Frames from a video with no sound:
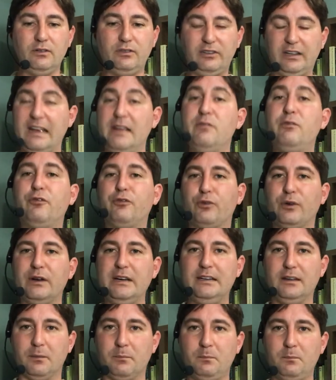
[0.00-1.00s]
save
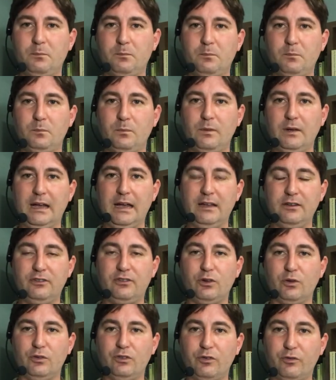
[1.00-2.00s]
freedom
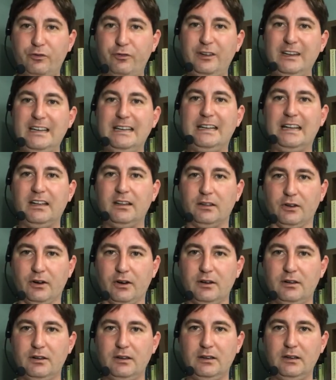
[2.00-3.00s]
and to defeat
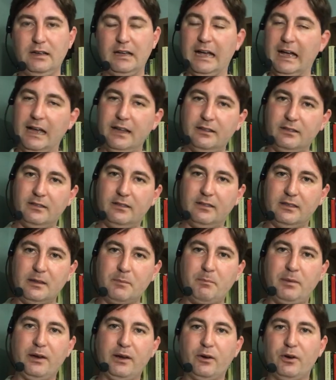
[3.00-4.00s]
Hitler and
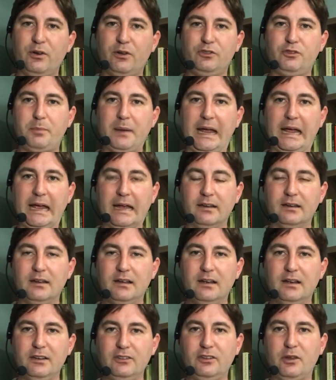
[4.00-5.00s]
Imperial Japan
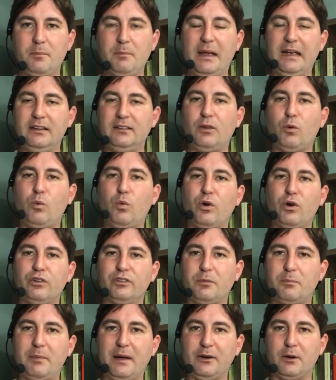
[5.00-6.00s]
to make the
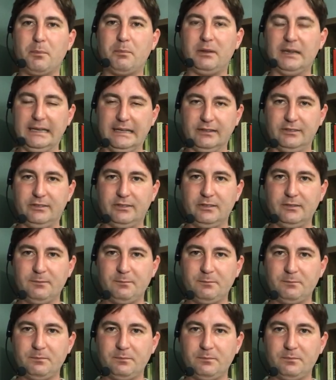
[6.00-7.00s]
world a better place.
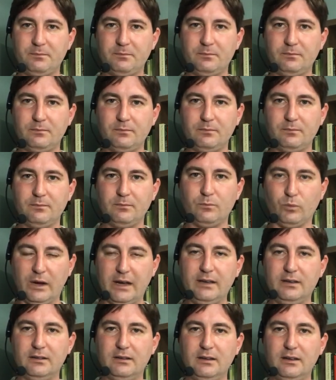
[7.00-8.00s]

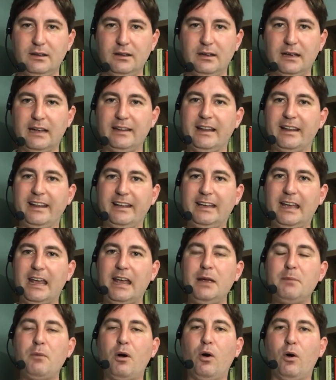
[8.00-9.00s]
Right? And then they
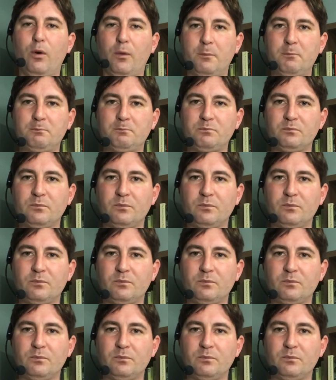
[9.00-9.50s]
came home